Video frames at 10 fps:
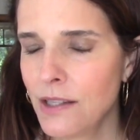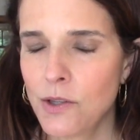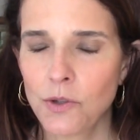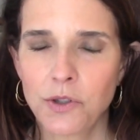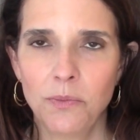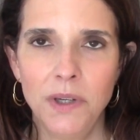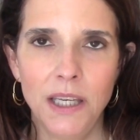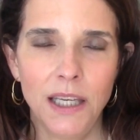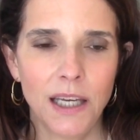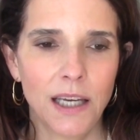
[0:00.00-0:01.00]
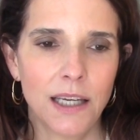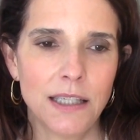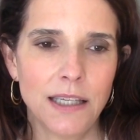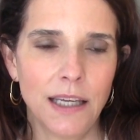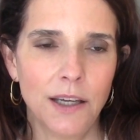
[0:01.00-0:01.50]
social media
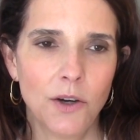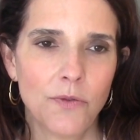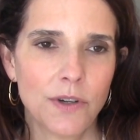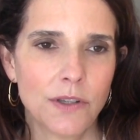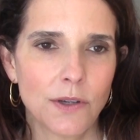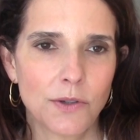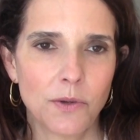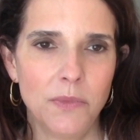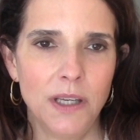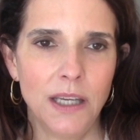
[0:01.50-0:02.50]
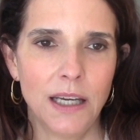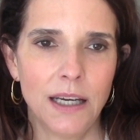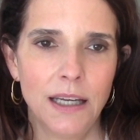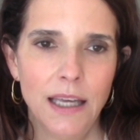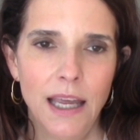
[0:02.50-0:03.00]
and taking over his social
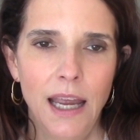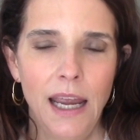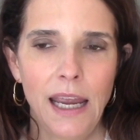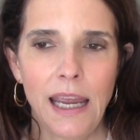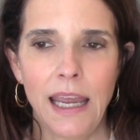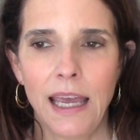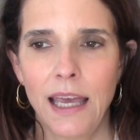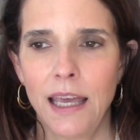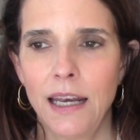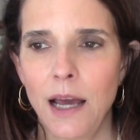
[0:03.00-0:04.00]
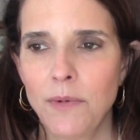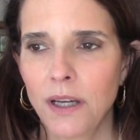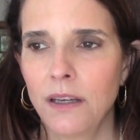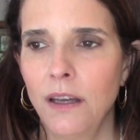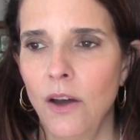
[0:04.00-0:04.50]
media. And I'm
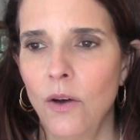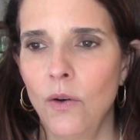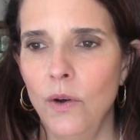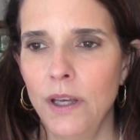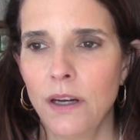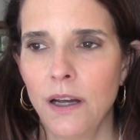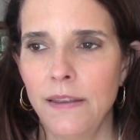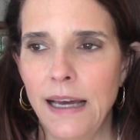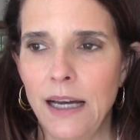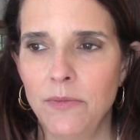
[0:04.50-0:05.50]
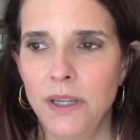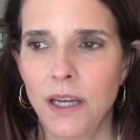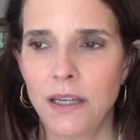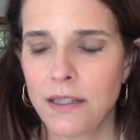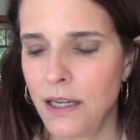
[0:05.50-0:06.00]
not gonna go in on that
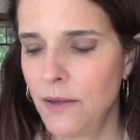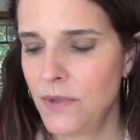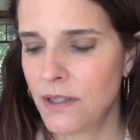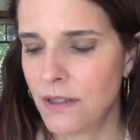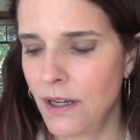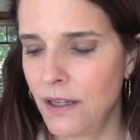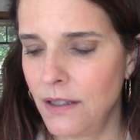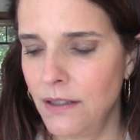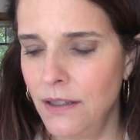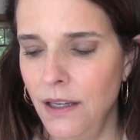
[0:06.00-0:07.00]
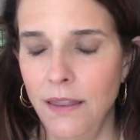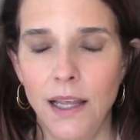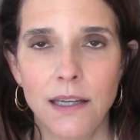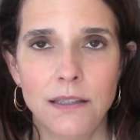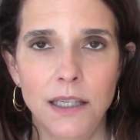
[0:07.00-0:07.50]
because I'm just not in
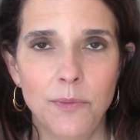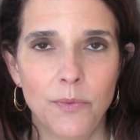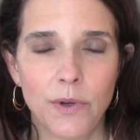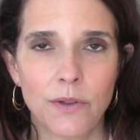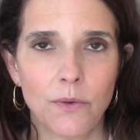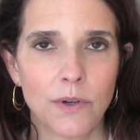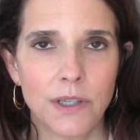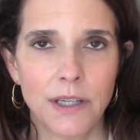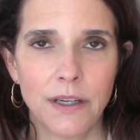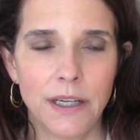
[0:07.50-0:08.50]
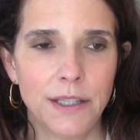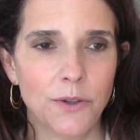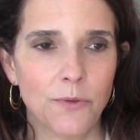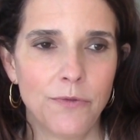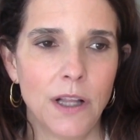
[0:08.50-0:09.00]
that deep with The Ordinary. I
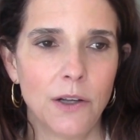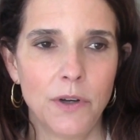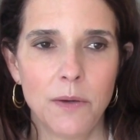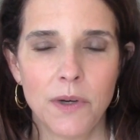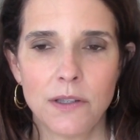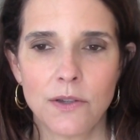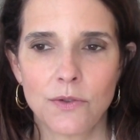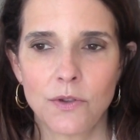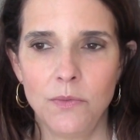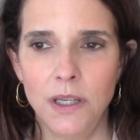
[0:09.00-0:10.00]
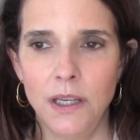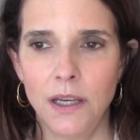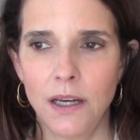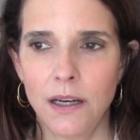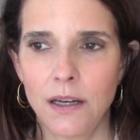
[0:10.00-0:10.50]
don't follow him on social
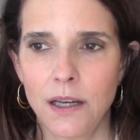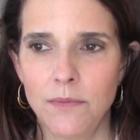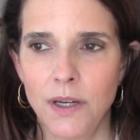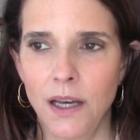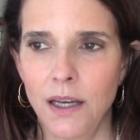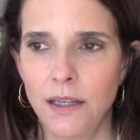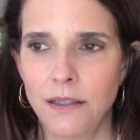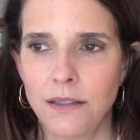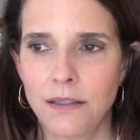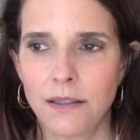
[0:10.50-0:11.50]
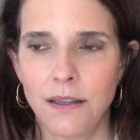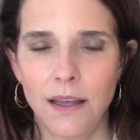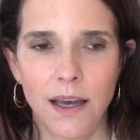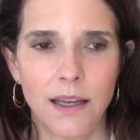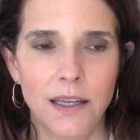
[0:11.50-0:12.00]
media. I'm not
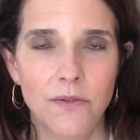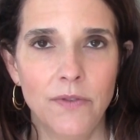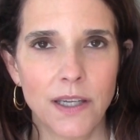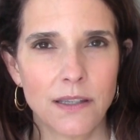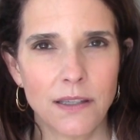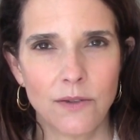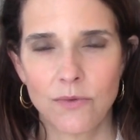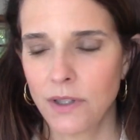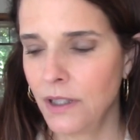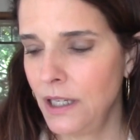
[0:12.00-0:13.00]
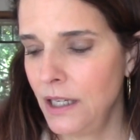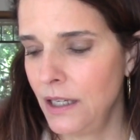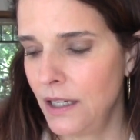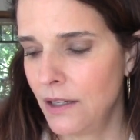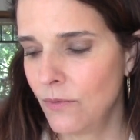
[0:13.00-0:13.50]
that invested
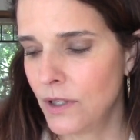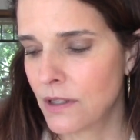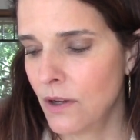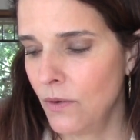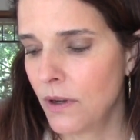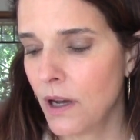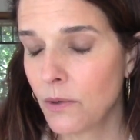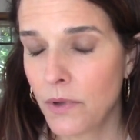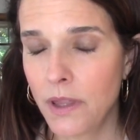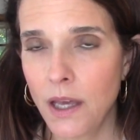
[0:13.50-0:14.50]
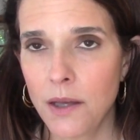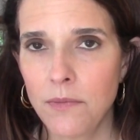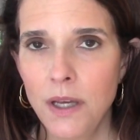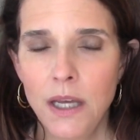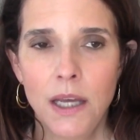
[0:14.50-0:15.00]
really in what's going on with
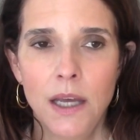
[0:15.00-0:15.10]
them.